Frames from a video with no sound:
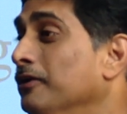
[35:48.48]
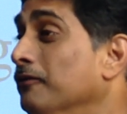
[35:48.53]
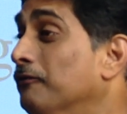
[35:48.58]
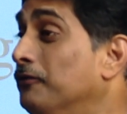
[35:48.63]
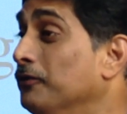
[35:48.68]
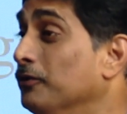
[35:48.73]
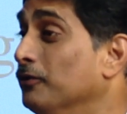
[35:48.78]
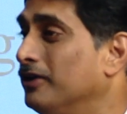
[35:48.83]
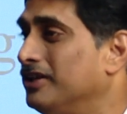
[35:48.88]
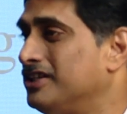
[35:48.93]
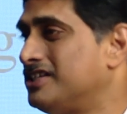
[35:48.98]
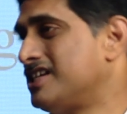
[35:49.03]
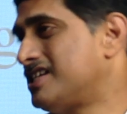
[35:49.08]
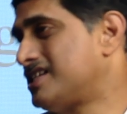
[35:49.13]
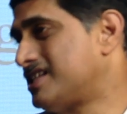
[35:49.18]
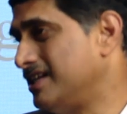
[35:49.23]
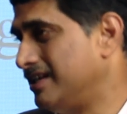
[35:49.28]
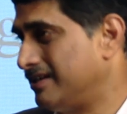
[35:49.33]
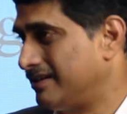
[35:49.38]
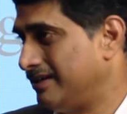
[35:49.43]
If you
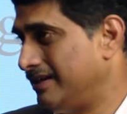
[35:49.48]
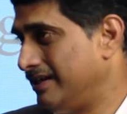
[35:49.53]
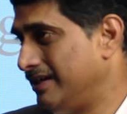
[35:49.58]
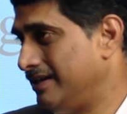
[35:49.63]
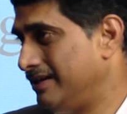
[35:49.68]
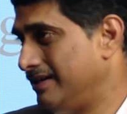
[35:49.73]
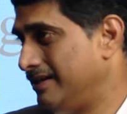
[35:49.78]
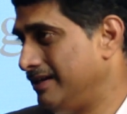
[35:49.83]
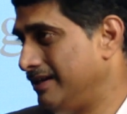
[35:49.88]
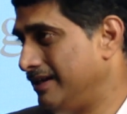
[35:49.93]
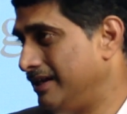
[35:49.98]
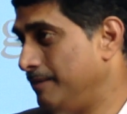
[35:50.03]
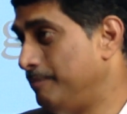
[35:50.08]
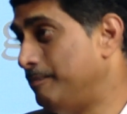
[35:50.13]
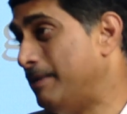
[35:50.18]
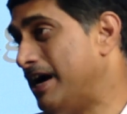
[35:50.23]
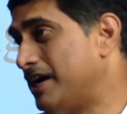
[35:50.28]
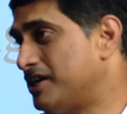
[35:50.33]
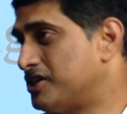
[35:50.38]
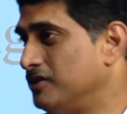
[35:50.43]
register a
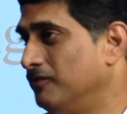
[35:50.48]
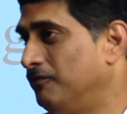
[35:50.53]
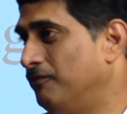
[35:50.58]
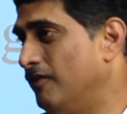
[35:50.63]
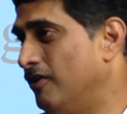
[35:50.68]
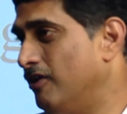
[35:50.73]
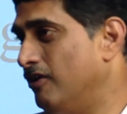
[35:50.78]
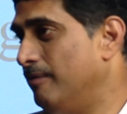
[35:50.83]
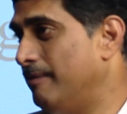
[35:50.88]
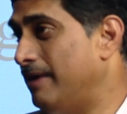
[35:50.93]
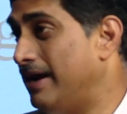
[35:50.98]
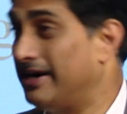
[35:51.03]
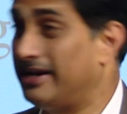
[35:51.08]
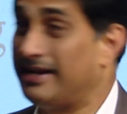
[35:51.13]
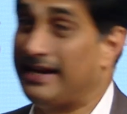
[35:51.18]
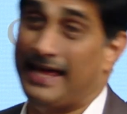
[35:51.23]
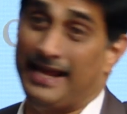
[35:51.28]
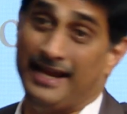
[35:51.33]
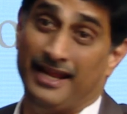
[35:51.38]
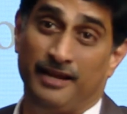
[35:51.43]
partnership form
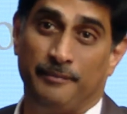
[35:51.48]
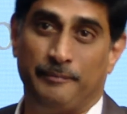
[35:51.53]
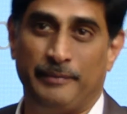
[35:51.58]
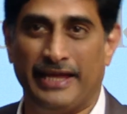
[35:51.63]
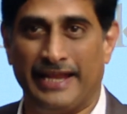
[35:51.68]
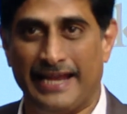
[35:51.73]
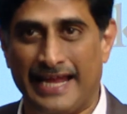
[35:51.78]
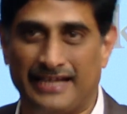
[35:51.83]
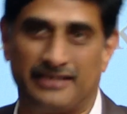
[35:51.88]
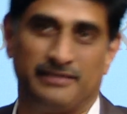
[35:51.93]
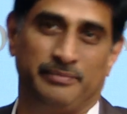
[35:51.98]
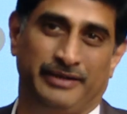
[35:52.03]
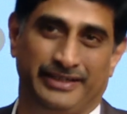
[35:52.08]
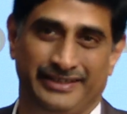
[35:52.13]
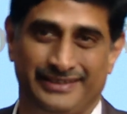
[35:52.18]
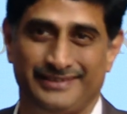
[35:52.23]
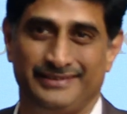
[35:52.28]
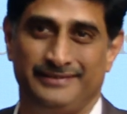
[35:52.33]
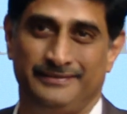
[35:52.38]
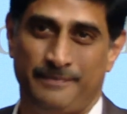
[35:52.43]
under LLP
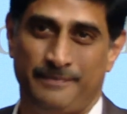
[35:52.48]
enactment,